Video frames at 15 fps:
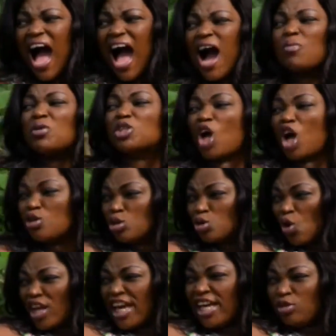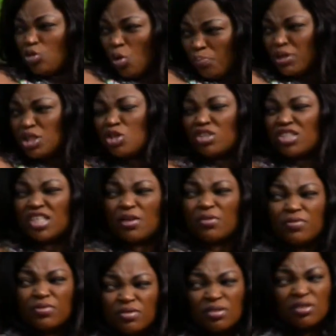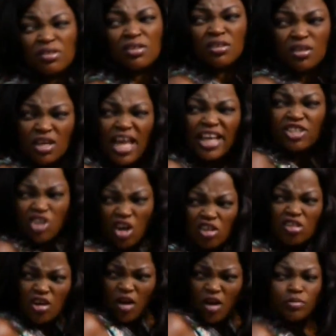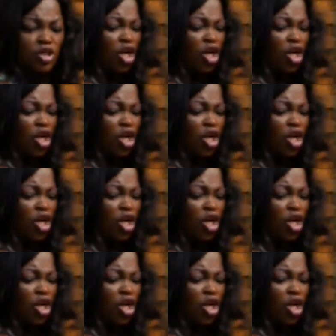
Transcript: I will turn you to Cain to beat yourself. Yeah, John, come.